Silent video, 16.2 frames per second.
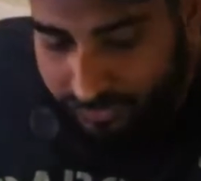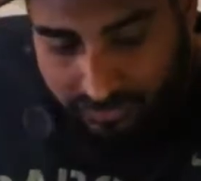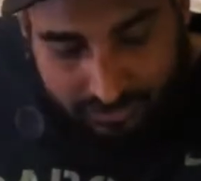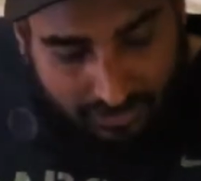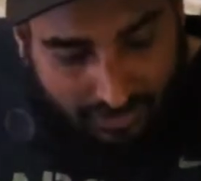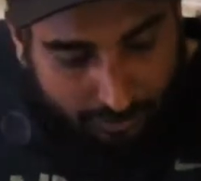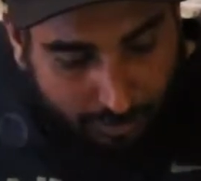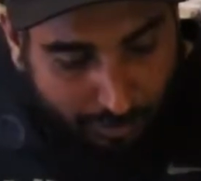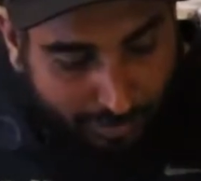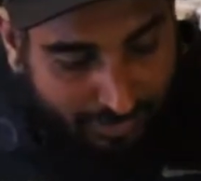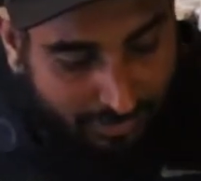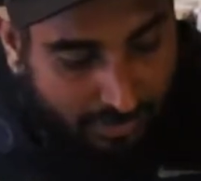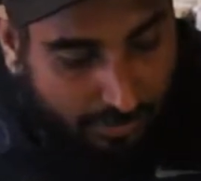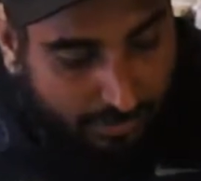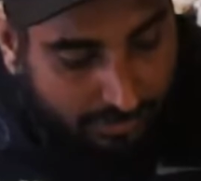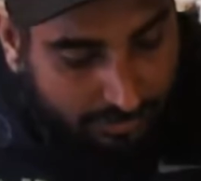feel that I'm a
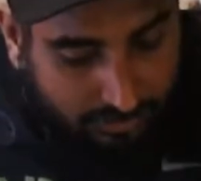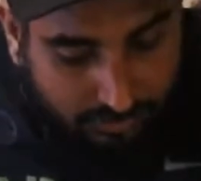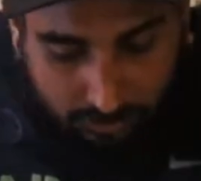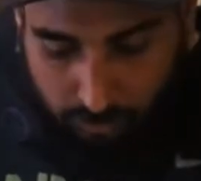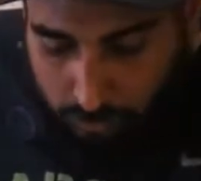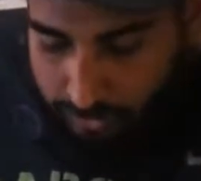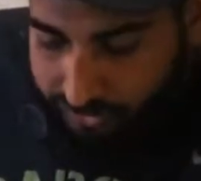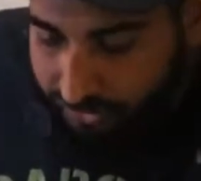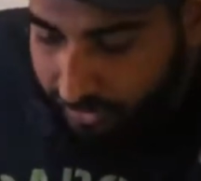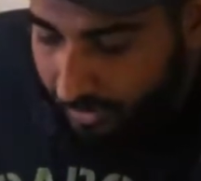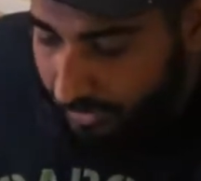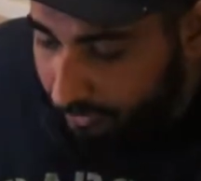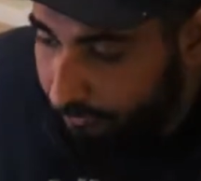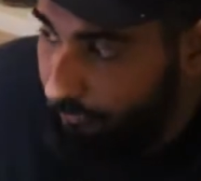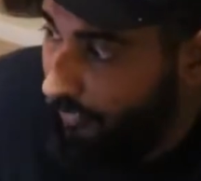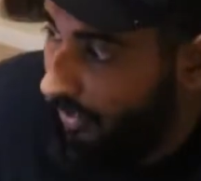bit limited towards
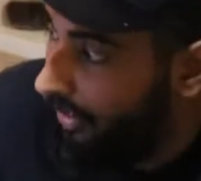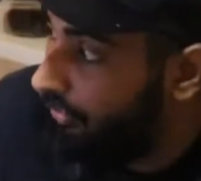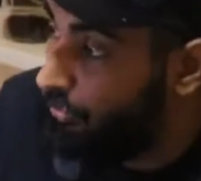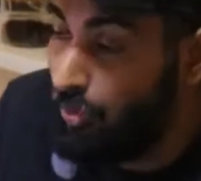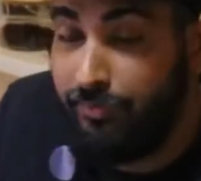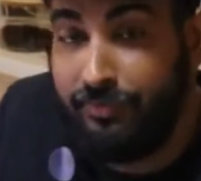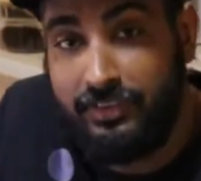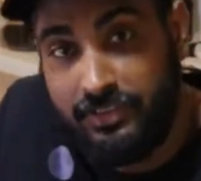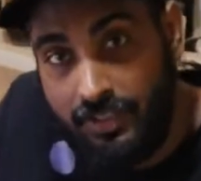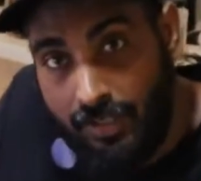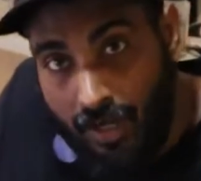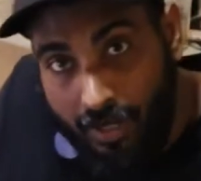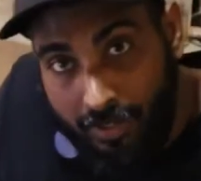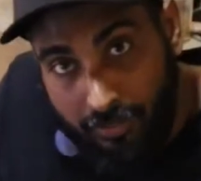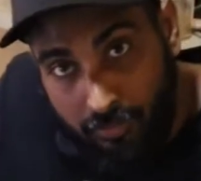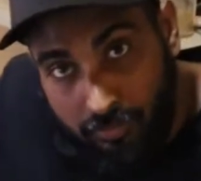that. I don't
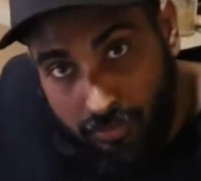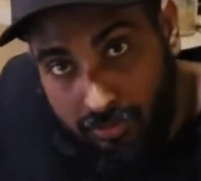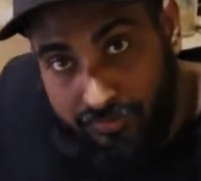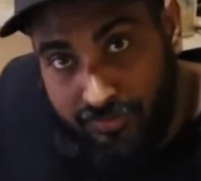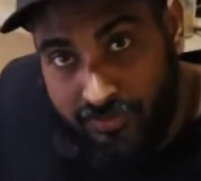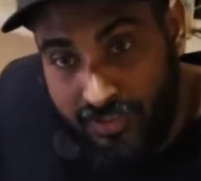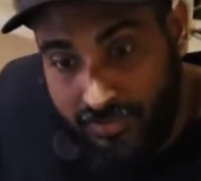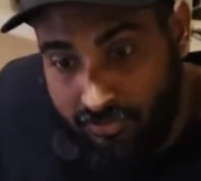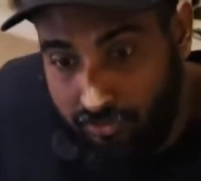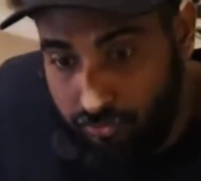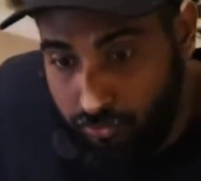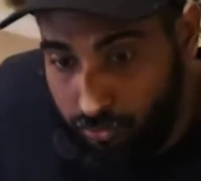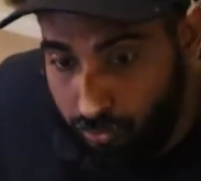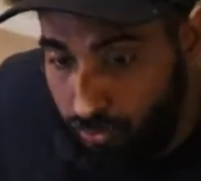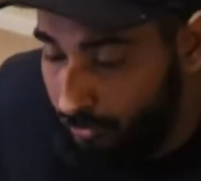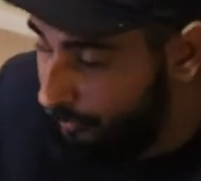know if that's
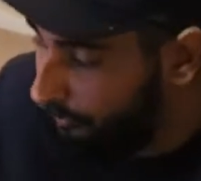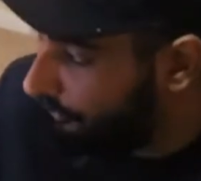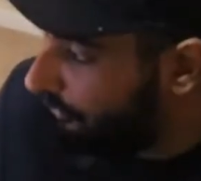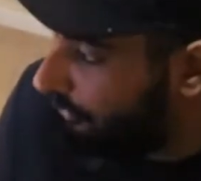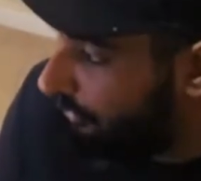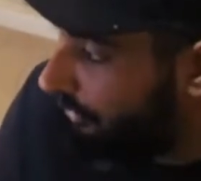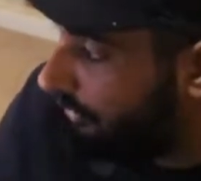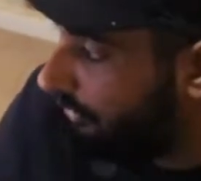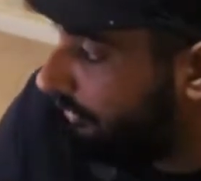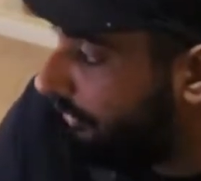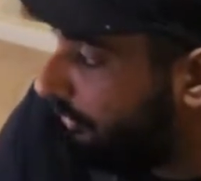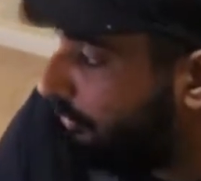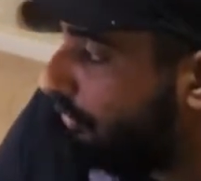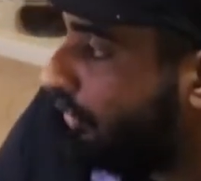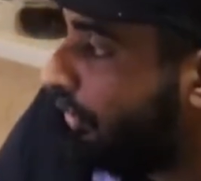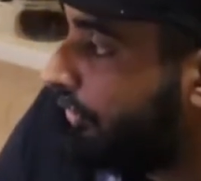true. I'll
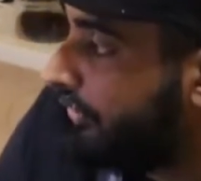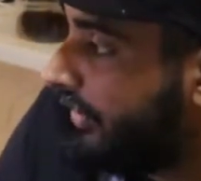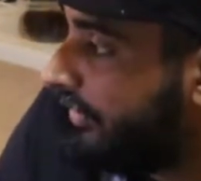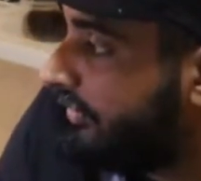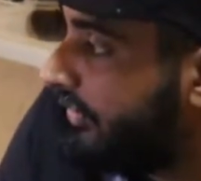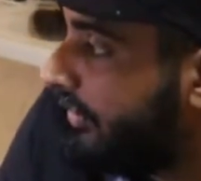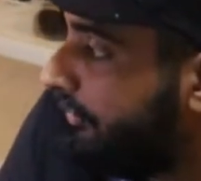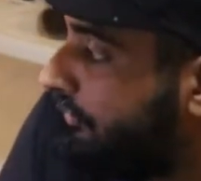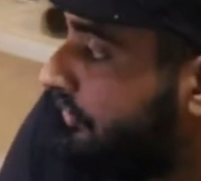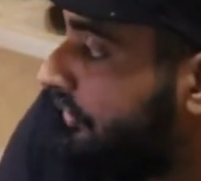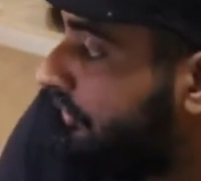need to contact them